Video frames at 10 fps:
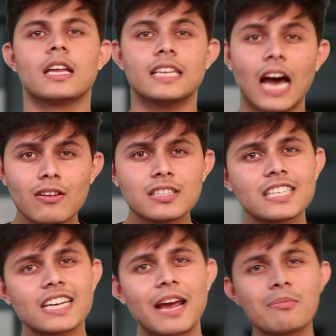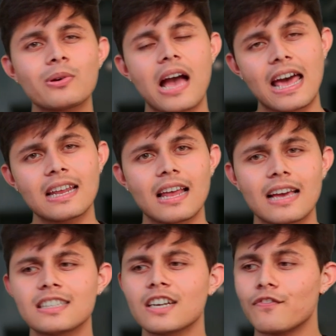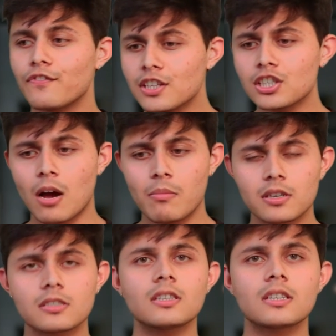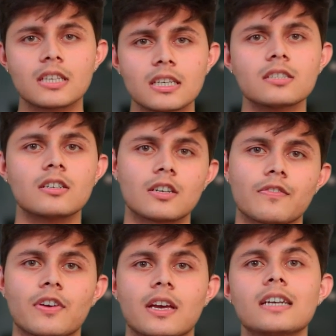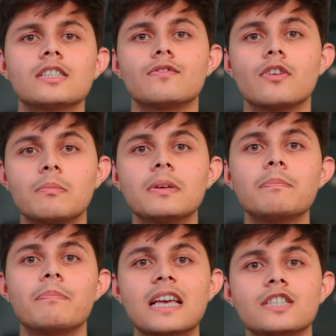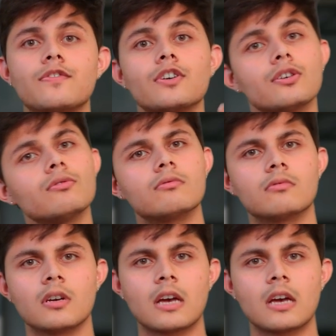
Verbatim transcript: Now it's the time to analyze that which amongst the three certificates will be best for you.